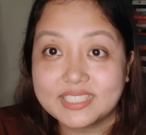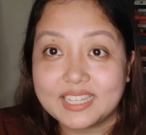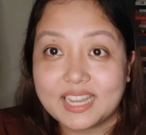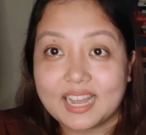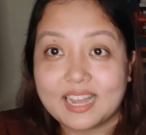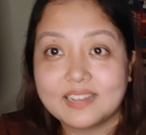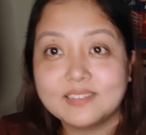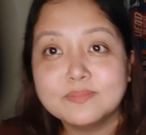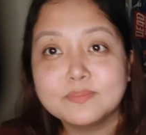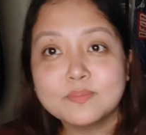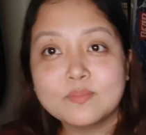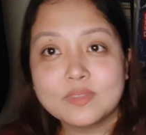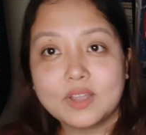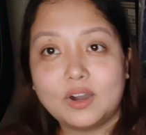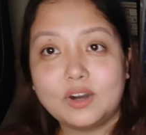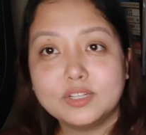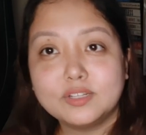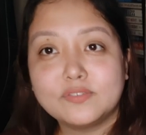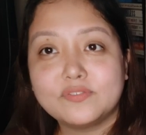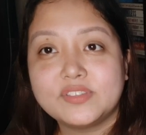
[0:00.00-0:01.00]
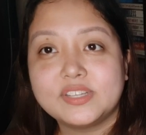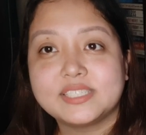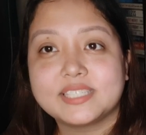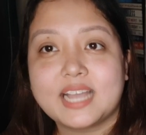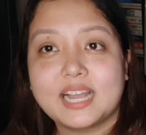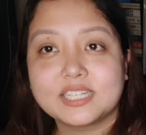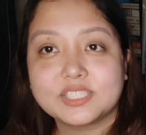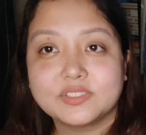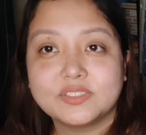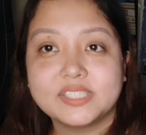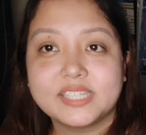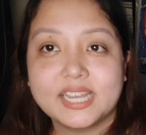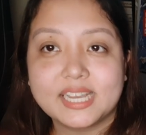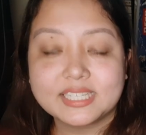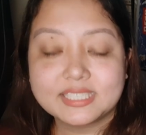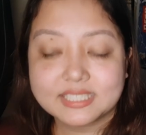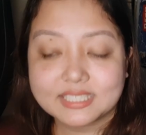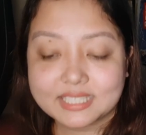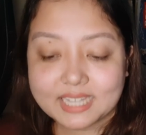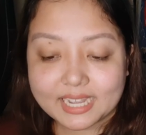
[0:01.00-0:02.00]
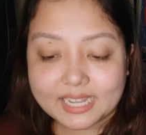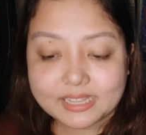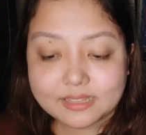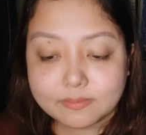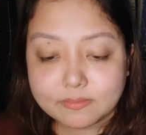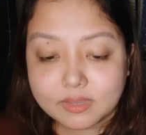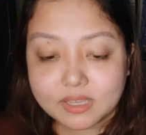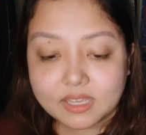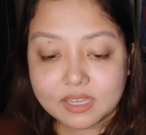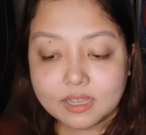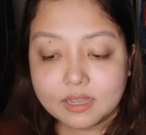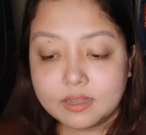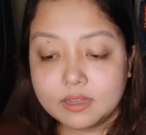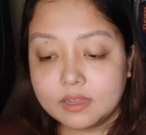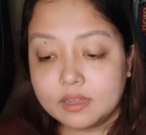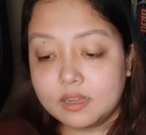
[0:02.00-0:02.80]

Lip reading: Yeah, all of these actually excite me,